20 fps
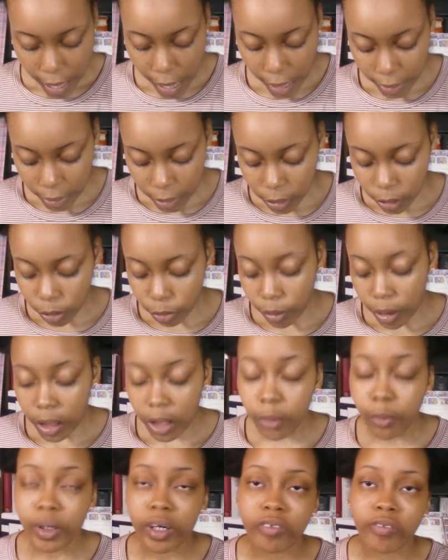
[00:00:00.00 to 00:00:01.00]
I can do
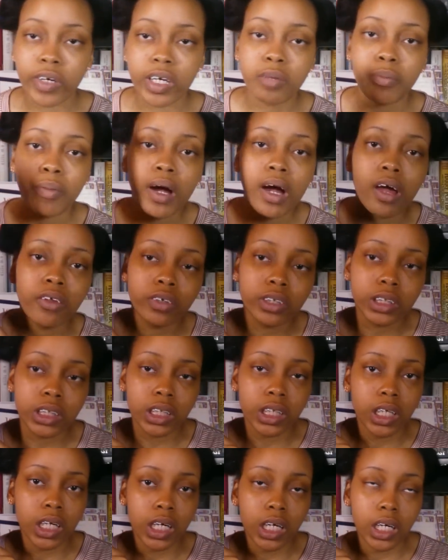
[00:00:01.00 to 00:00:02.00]
Anywhere Faith by Heather
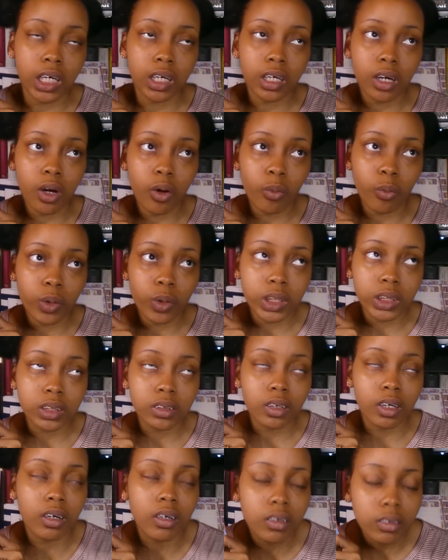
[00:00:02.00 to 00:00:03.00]
C. King,
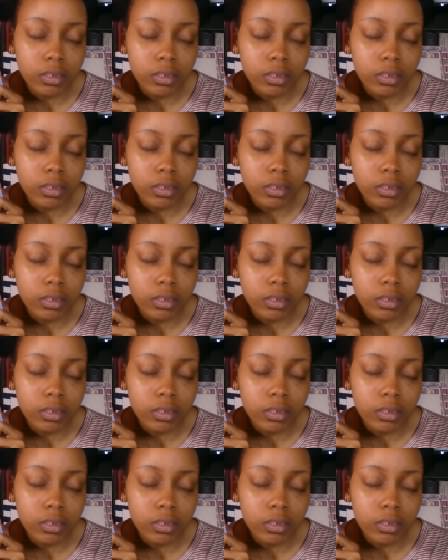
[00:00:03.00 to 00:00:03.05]
which